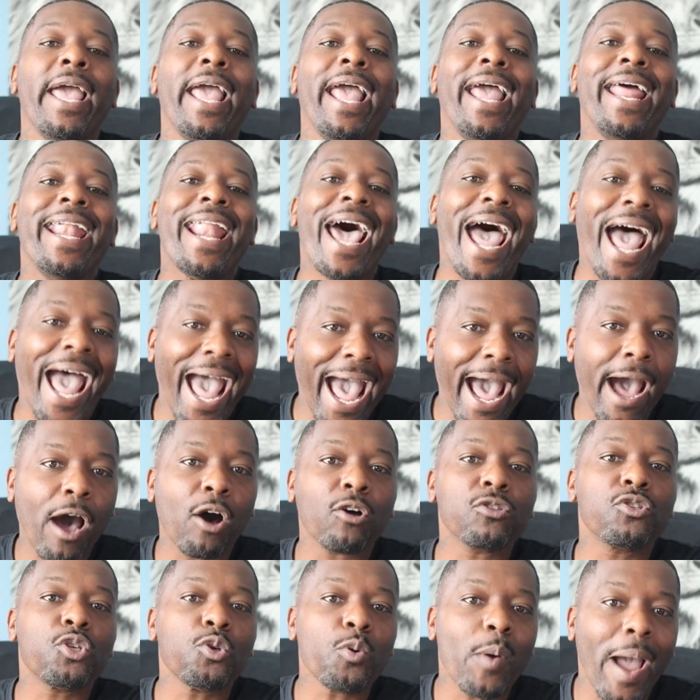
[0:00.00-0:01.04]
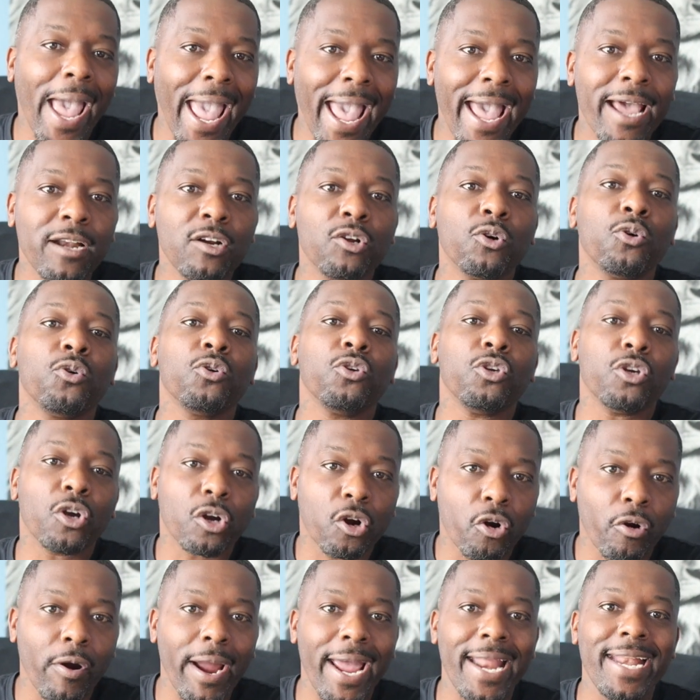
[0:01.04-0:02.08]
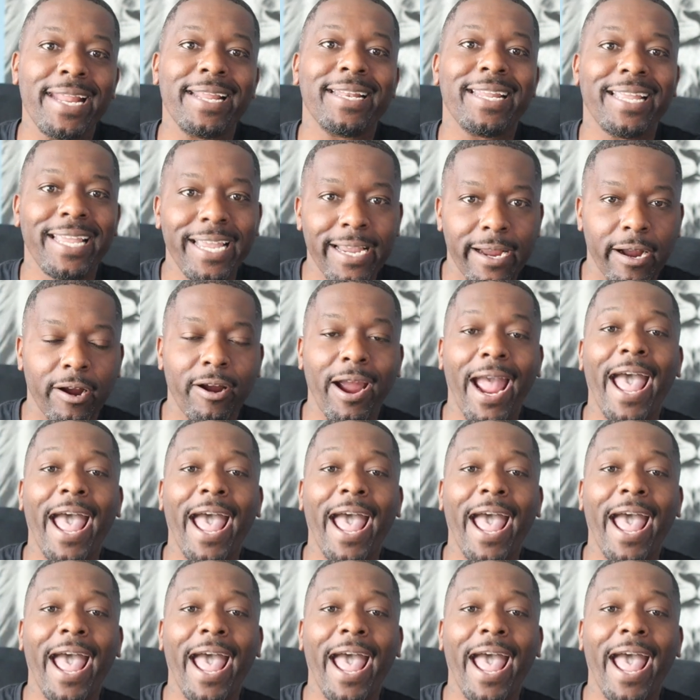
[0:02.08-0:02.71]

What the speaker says: and how to handle your credit here.